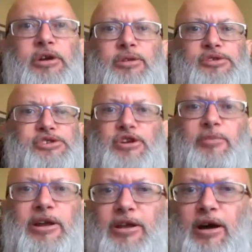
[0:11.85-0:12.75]
There's so
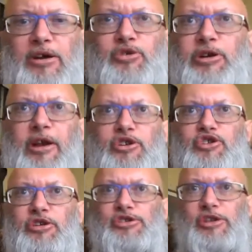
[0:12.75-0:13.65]
many
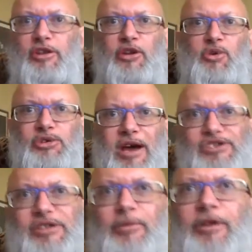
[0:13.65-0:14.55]
contradictions in the New
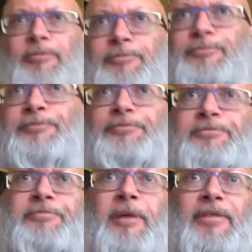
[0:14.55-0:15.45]
Testament
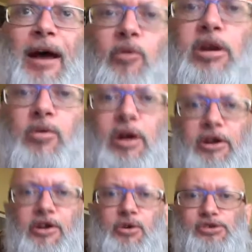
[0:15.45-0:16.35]
that what I want
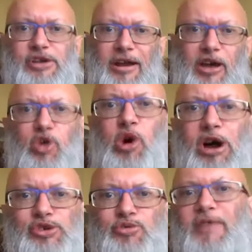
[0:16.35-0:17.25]
to do is kind of
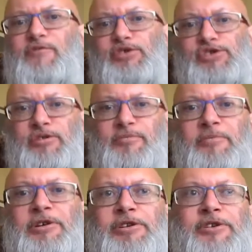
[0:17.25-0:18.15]
cross-reference them.
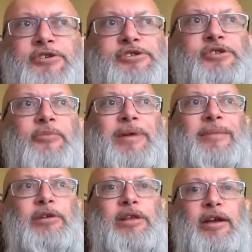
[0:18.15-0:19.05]
So
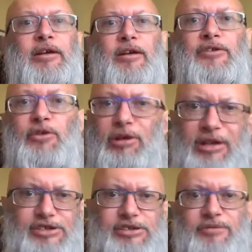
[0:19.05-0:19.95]
maybe I'll do a
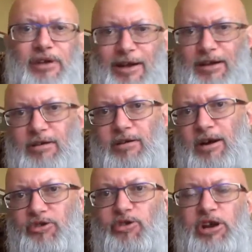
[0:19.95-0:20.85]
list of
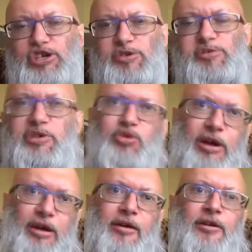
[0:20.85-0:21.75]
contradictions
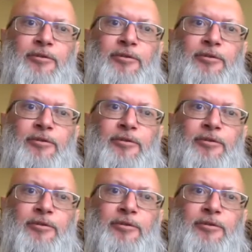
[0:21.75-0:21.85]
between